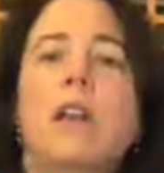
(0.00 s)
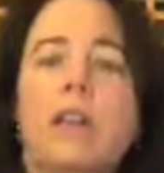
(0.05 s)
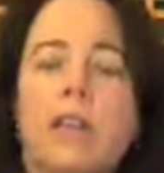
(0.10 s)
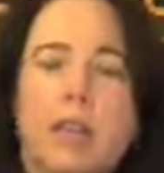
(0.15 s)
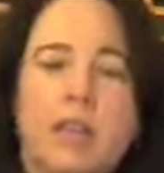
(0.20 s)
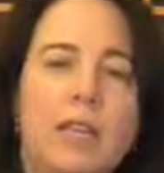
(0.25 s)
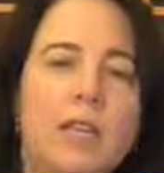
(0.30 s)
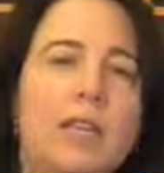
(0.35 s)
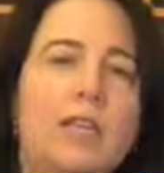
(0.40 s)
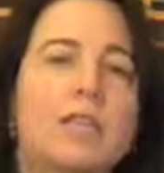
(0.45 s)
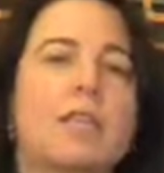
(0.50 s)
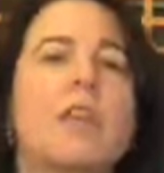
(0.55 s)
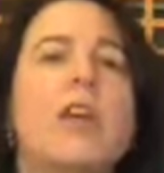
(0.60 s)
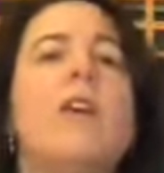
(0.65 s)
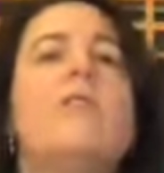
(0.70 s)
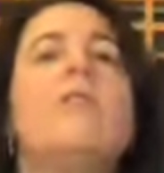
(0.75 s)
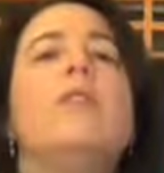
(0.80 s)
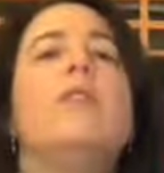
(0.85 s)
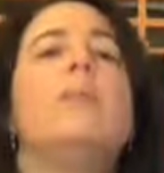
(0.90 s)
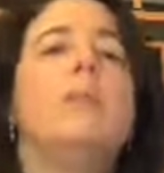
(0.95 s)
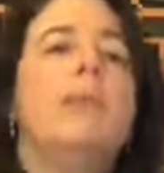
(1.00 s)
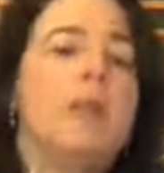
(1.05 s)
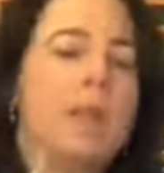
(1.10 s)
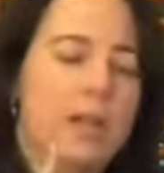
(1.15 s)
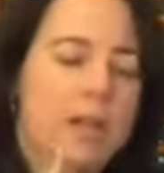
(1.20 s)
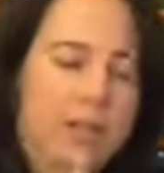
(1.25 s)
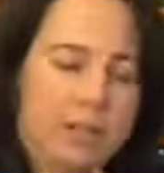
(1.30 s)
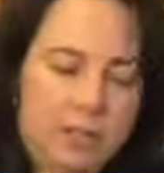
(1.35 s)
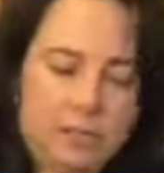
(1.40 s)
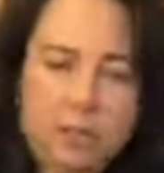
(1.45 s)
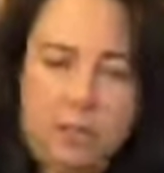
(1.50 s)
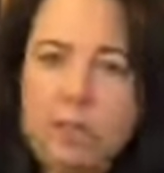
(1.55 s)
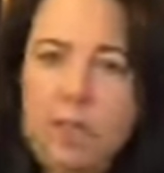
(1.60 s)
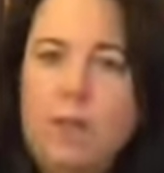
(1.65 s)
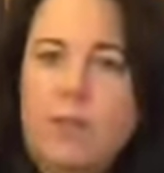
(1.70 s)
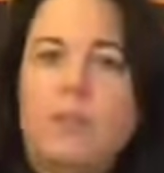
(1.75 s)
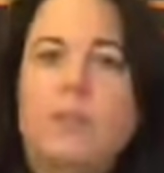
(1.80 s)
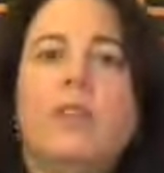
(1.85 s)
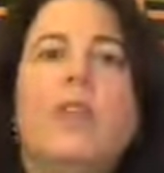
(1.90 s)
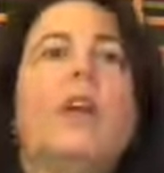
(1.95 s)
in eDiscovery because it's
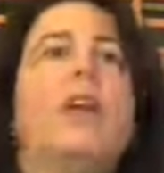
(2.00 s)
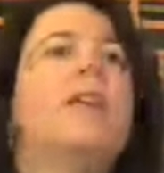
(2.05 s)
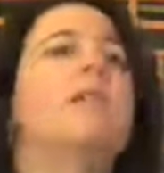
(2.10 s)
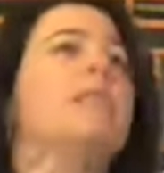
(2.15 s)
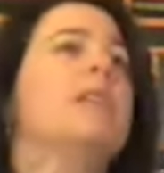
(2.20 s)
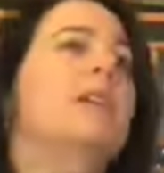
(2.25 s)
offline,